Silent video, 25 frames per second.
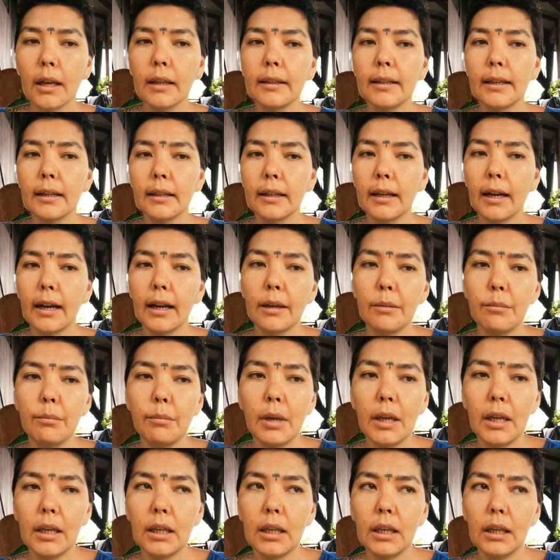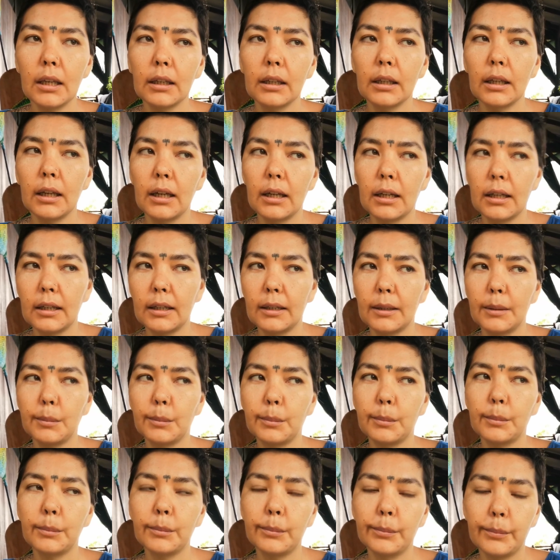Then I'm making
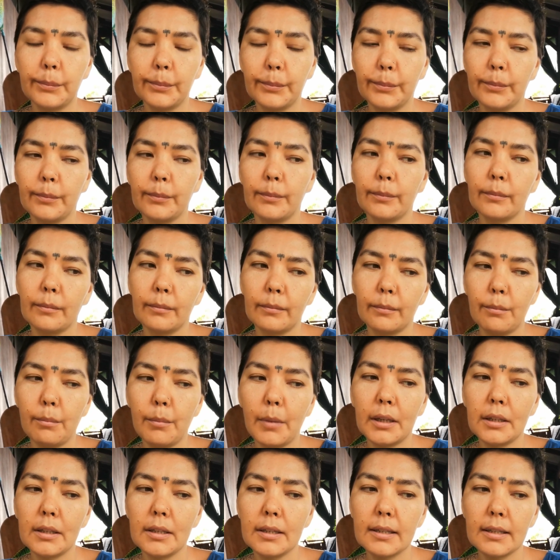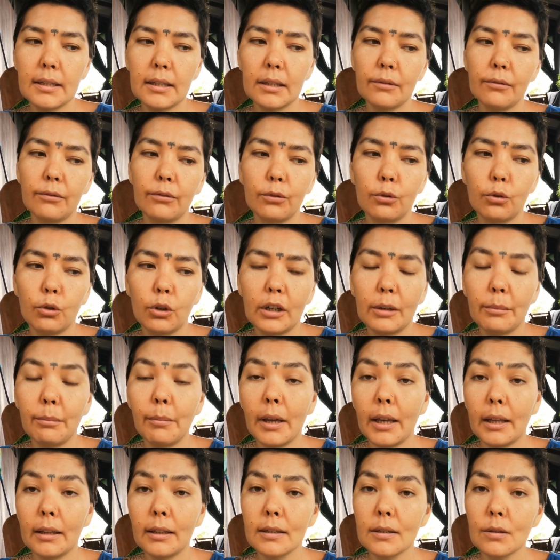medicine for
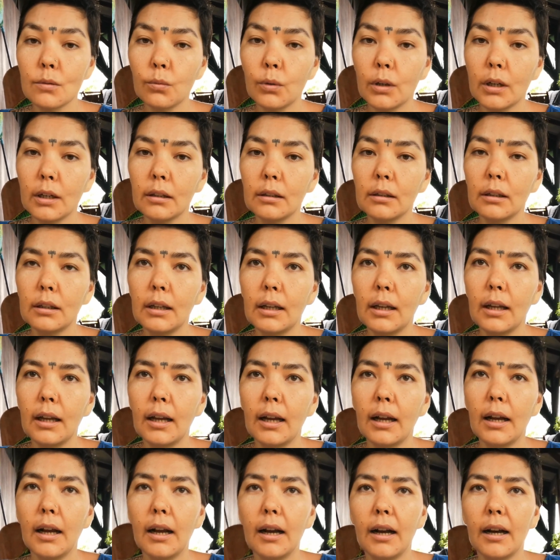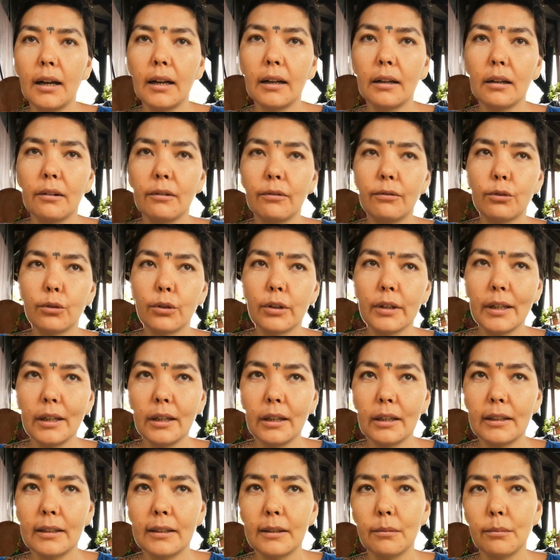men as well, for
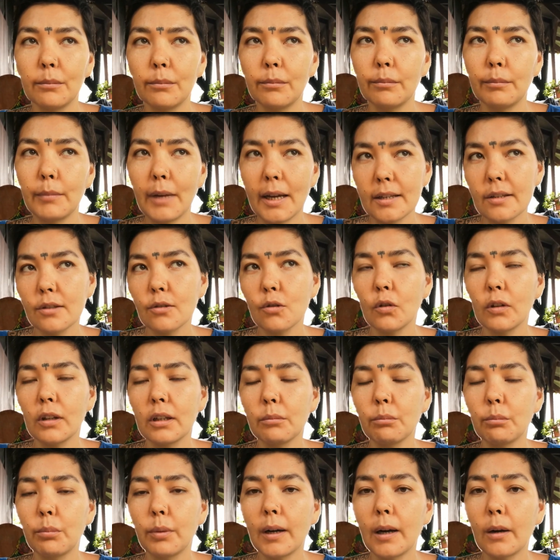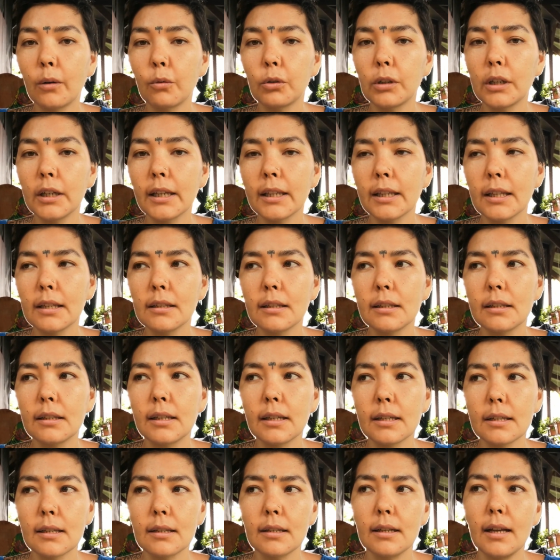their masculine power, and then it
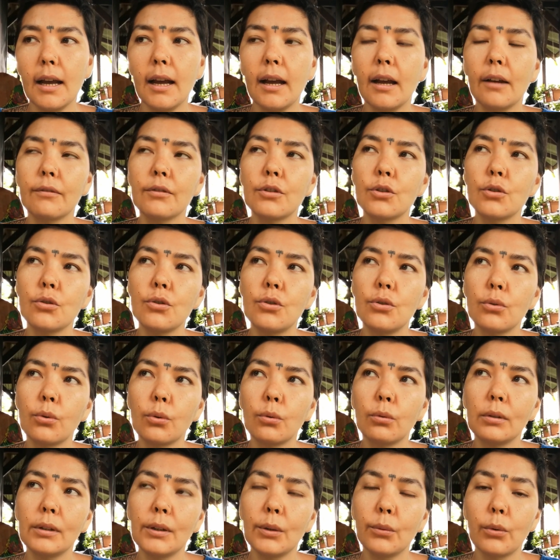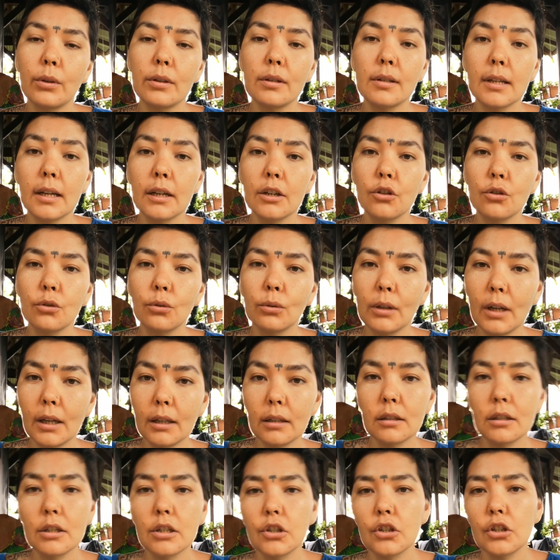doesn't have to do only with sexual
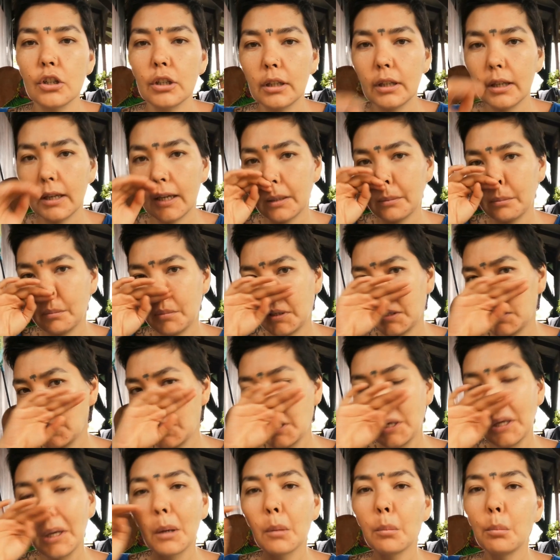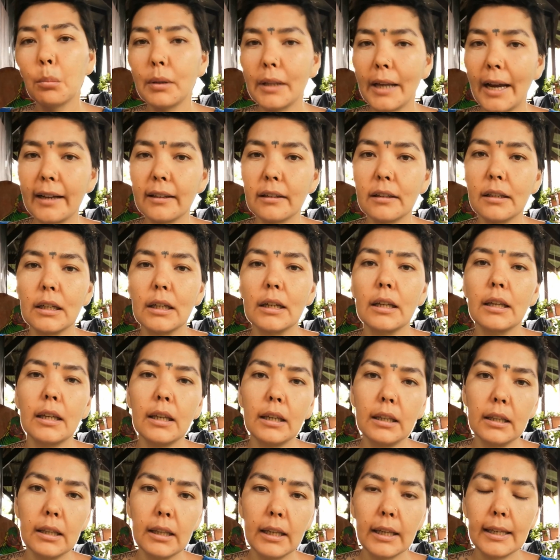energy. It can be bladder,
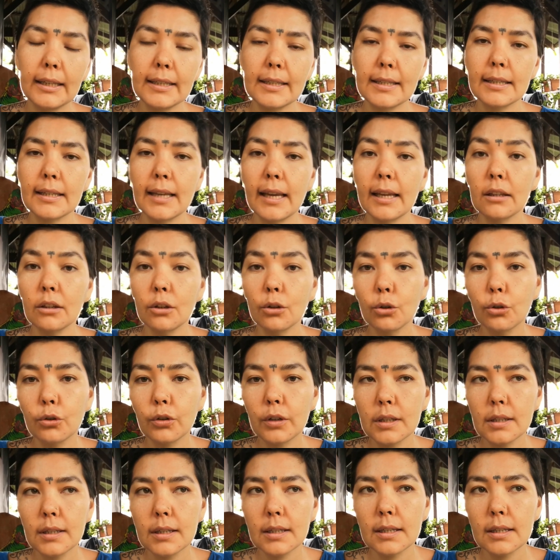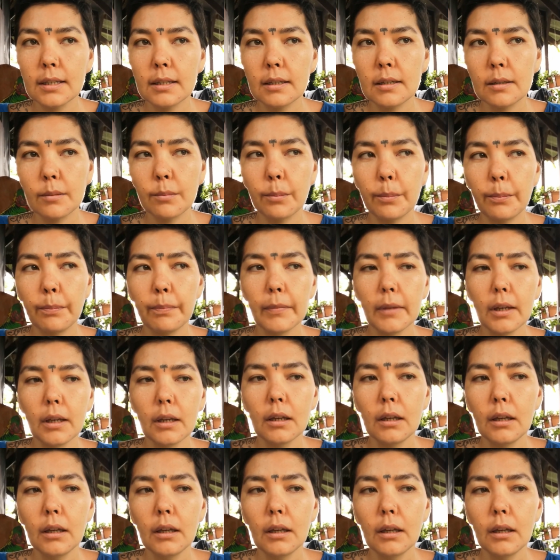kidneys, endocrine system.